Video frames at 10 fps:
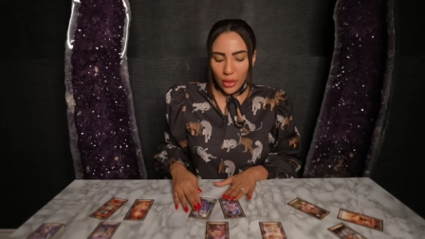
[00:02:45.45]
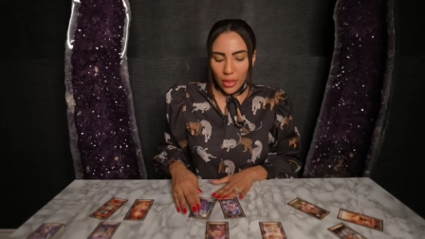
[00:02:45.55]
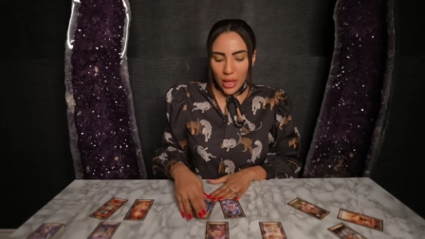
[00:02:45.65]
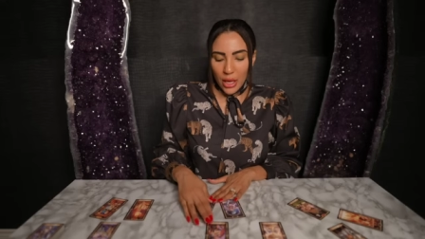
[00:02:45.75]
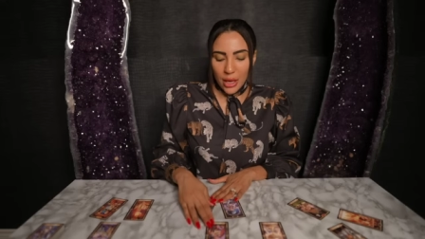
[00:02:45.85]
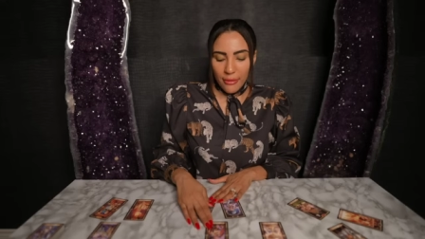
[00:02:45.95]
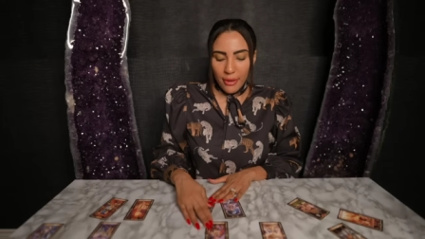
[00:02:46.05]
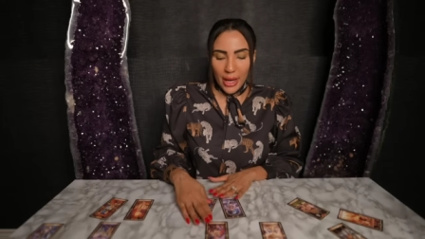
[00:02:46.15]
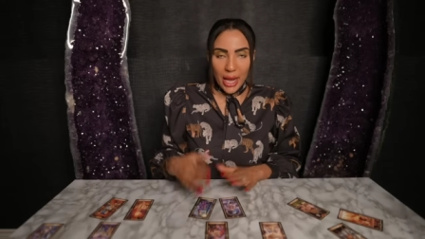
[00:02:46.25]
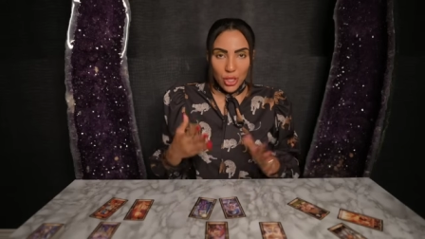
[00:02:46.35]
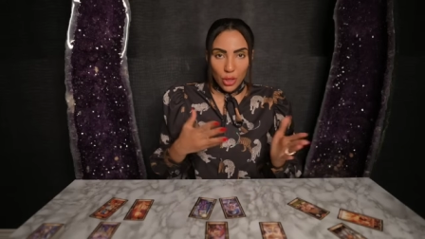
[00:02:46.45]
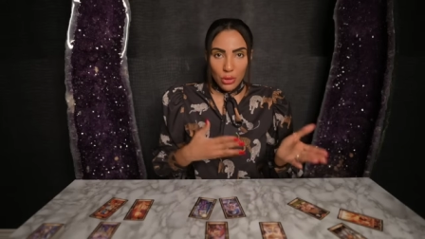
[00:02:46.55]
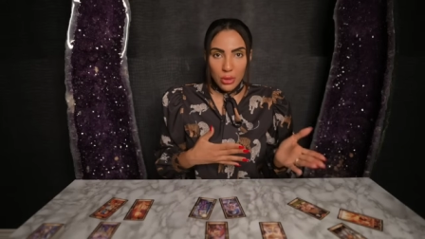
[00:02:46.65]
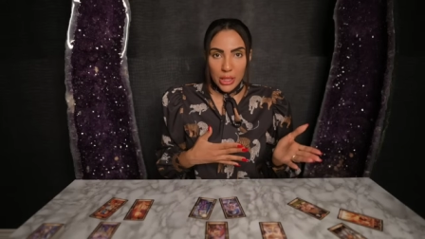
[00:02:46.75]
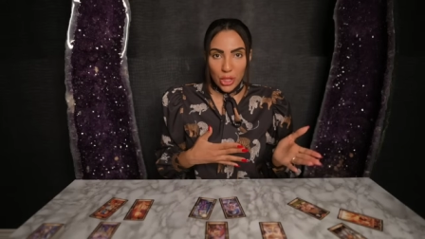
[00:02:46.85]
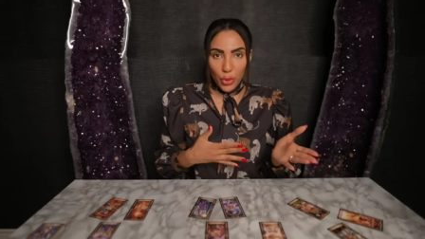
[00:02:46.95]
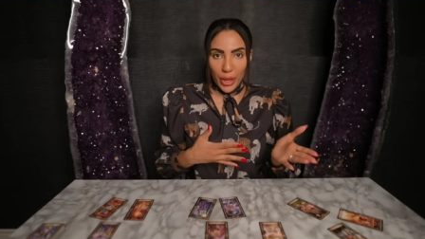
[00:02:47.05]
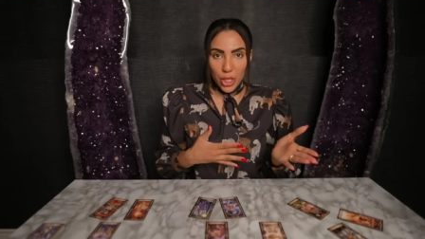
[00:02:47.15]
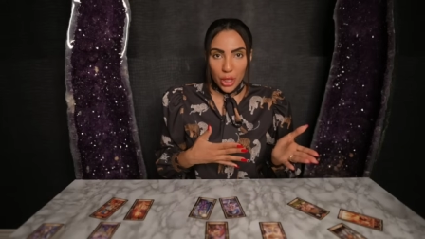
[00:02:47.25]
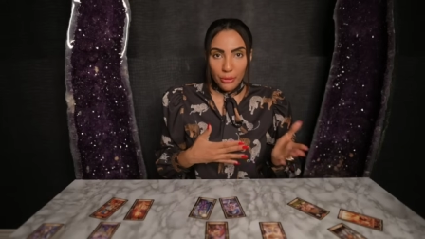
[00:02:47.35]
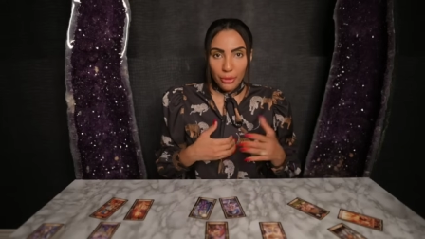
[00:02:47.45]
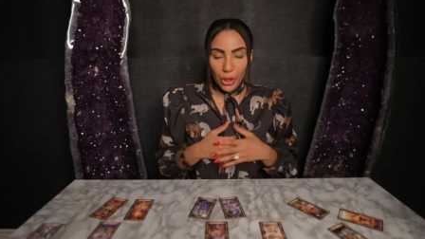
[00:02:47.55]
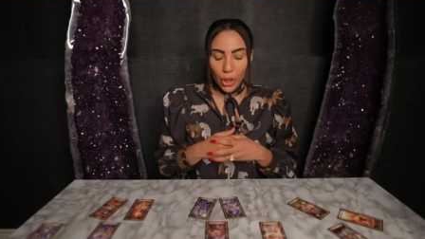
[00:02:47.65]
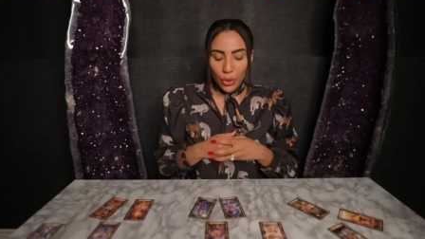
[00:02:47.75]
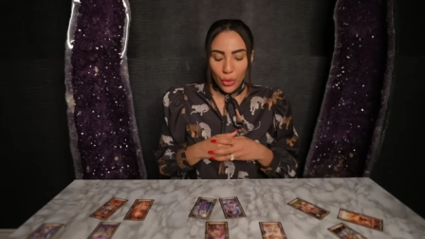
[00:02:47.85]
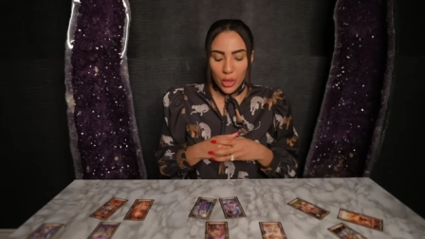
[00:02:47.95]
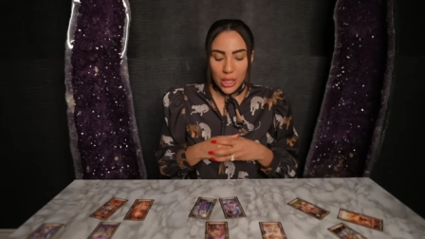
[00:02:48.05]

the financial situation for you,